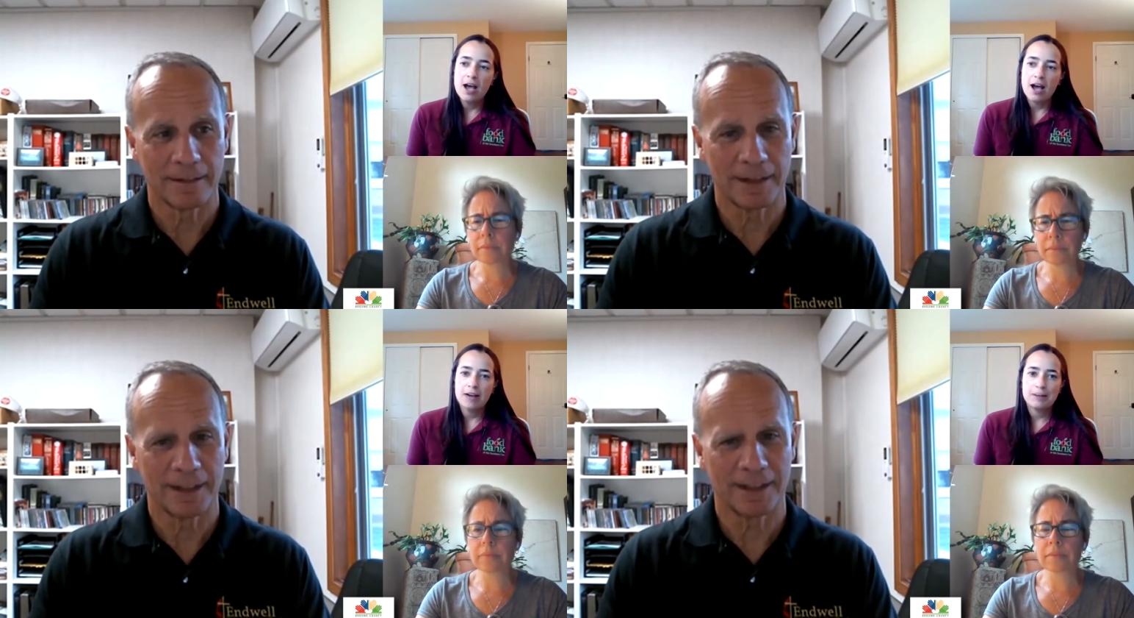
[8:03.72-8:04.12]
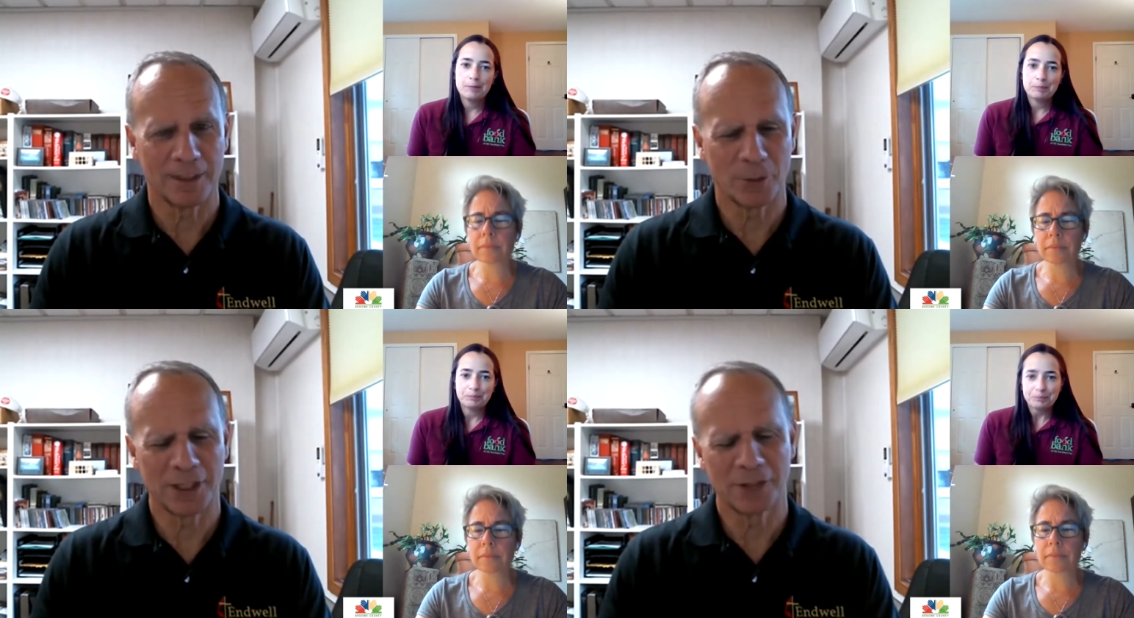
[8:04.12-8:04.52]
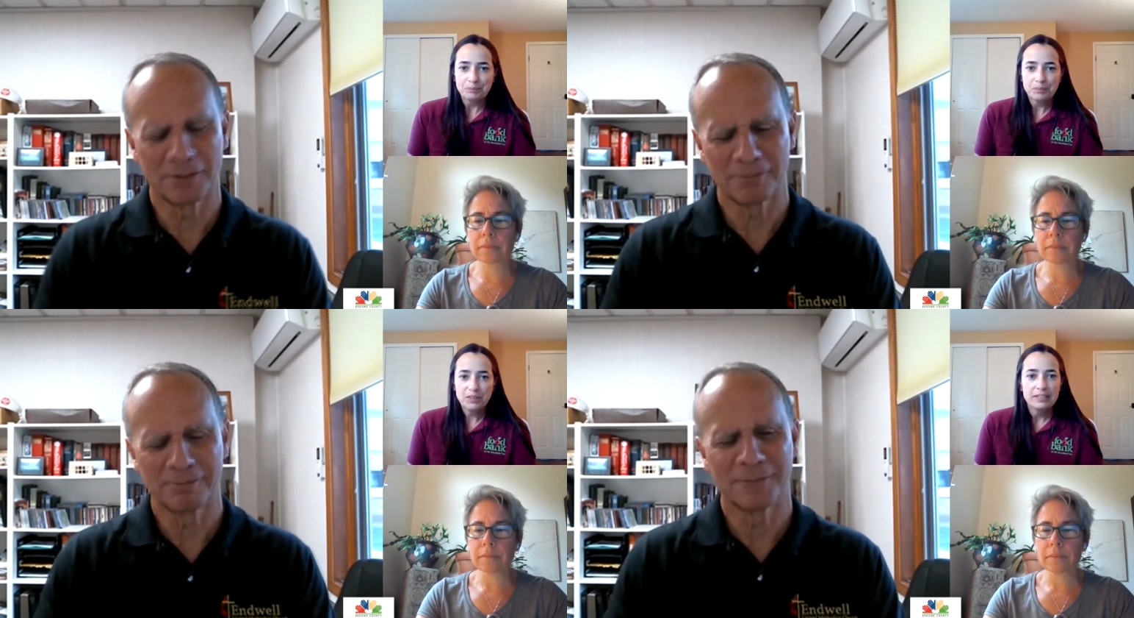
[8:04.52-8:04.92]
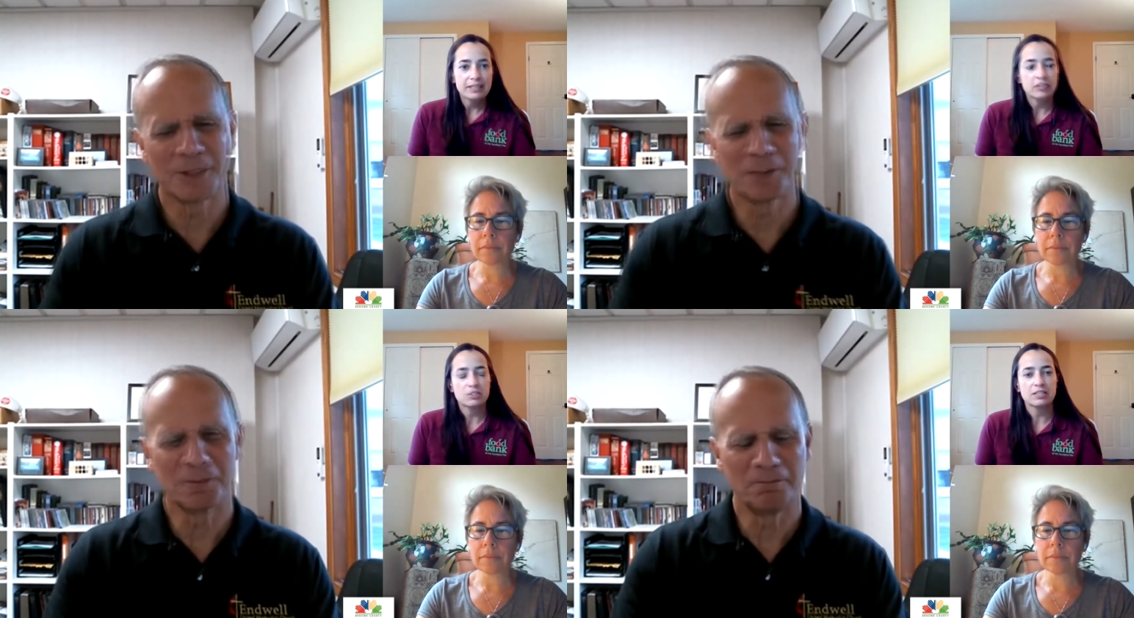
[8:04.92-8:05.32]
Speaker 1: Mm-hmm. Um,
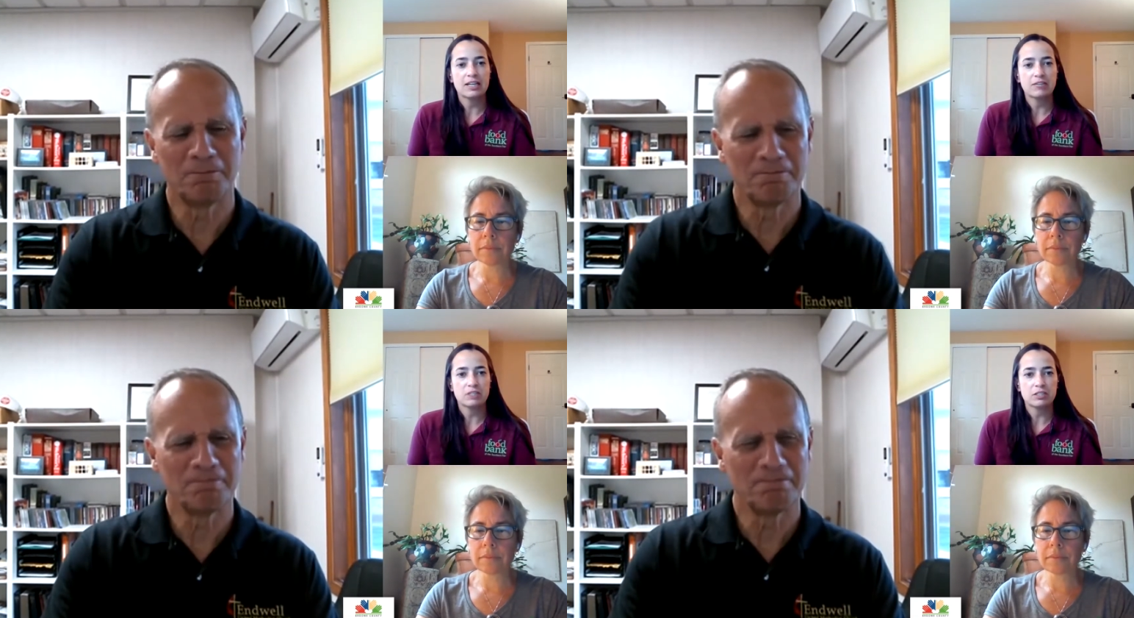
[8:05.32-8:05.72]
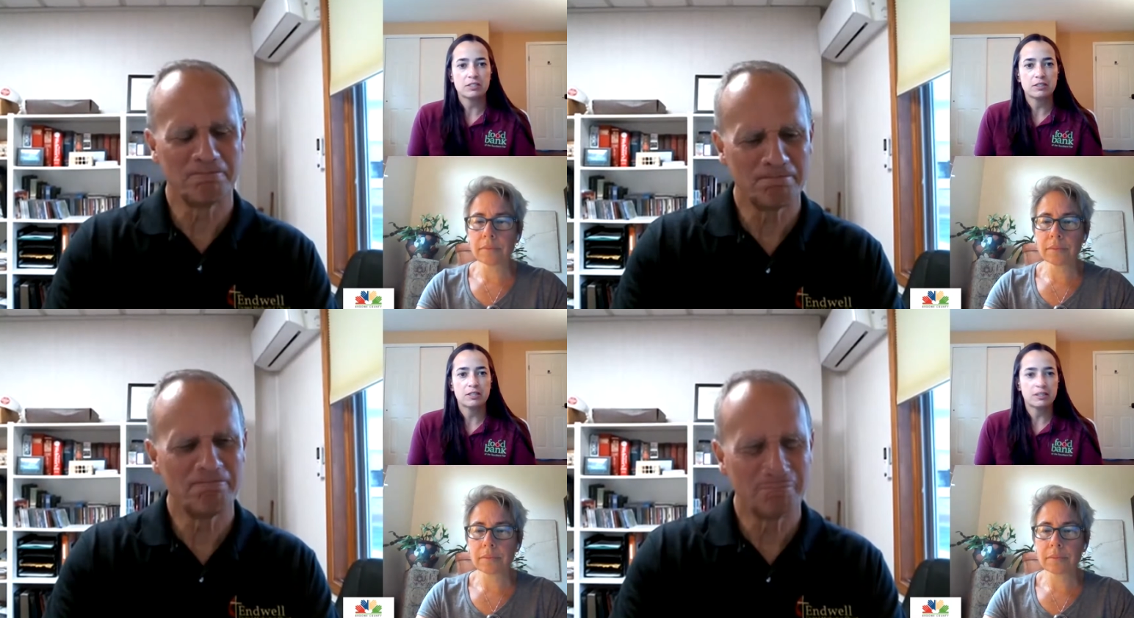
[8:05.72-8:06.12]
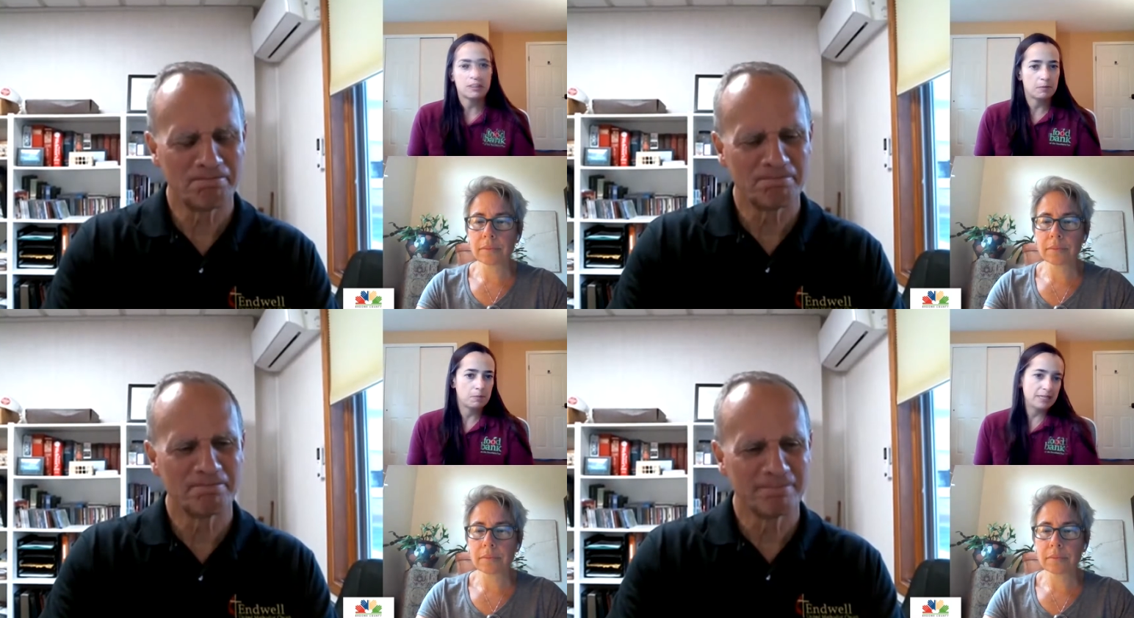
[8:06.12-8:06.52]
yeah, so that's kind of just the the